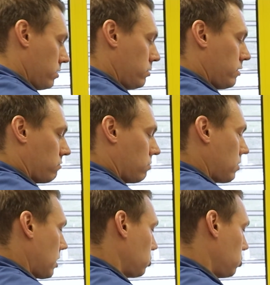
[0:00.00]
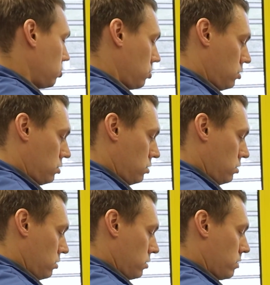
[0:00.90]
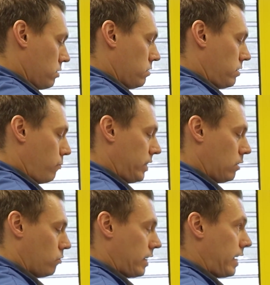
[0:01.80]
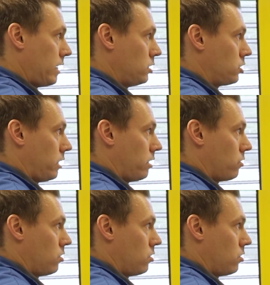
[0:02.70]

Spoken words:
just touch the wheel on the edge here.